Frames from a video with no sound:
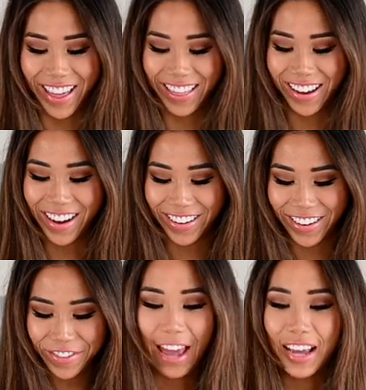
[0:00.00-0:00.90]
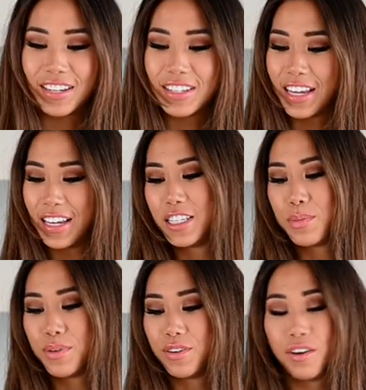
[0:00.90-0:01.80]
and the onion. A
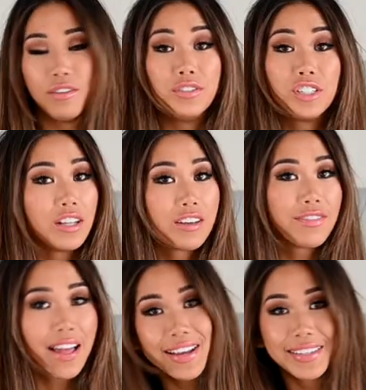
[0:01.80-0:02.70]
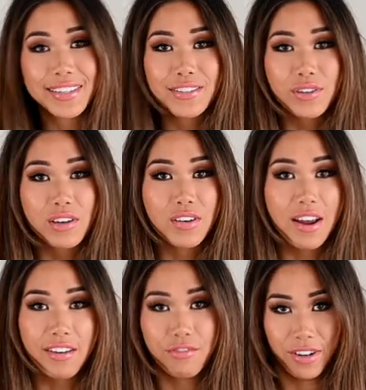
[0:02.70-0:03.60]
teaspoon of chili flakes. This will give it
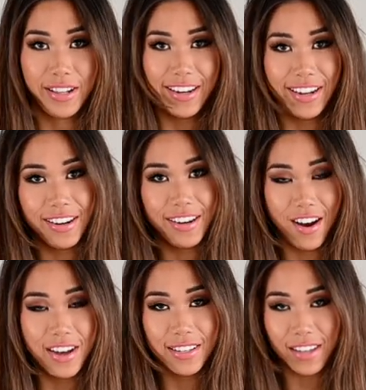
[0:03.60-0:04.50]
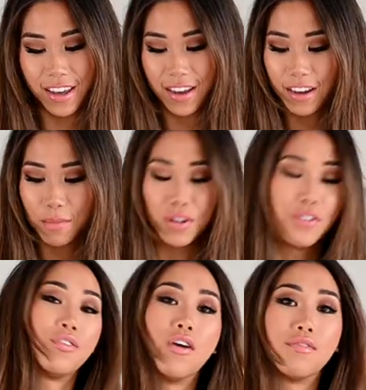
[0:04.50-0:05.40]
a really nice kick, but you
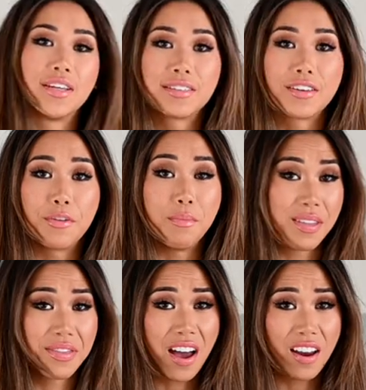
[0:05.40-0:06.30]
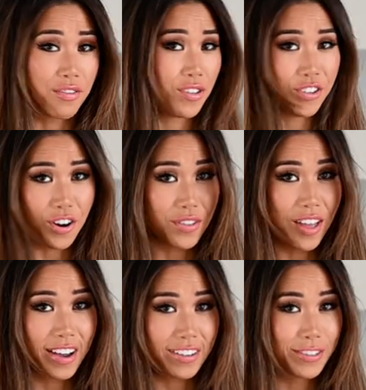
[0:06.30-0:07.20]
can obviously omit that if you don't
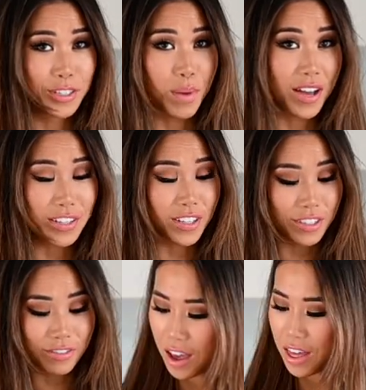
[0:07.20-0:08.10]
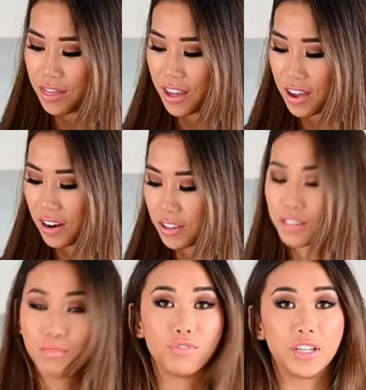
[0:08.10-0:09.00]
like spicy. And then
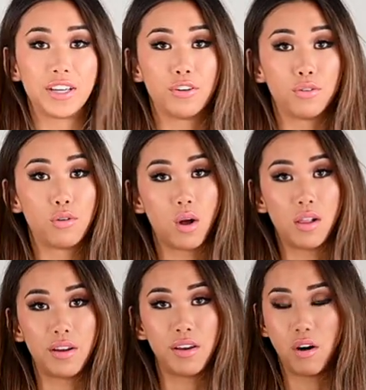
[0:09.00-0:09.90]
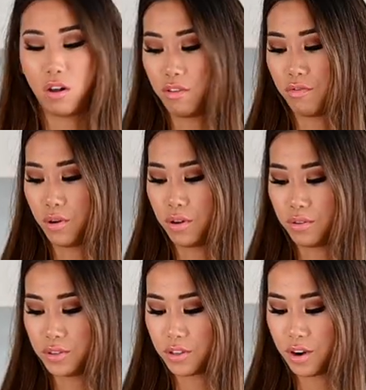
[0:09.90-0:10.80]
some really good quality olive
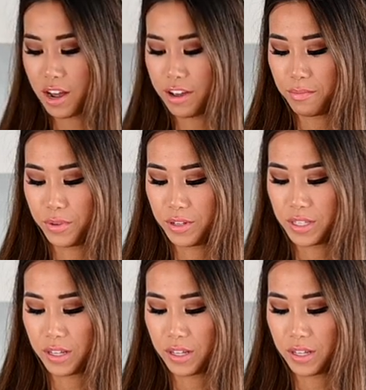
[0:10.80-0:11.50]
oil. So I'm using